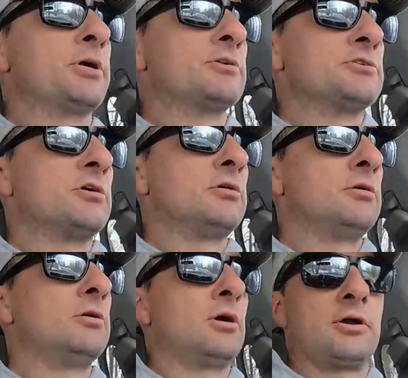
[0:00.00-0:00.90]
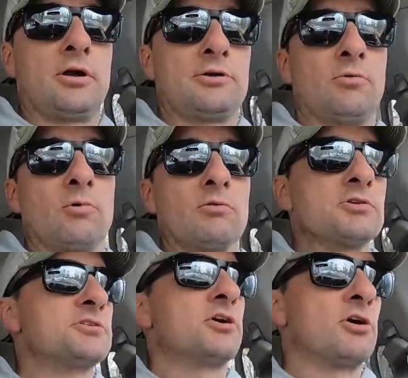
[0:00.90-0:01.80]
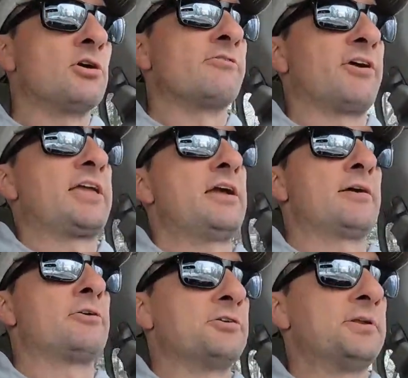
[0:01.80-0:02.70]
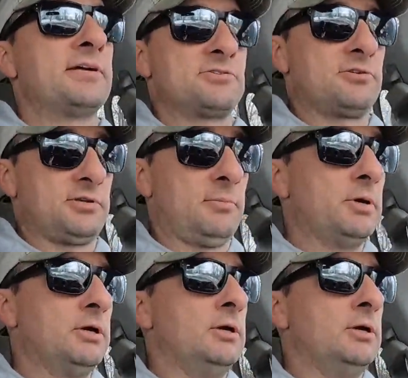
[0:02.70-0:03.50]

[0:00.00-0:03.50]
because I don't want to listen to her if I can't get her to dance on time.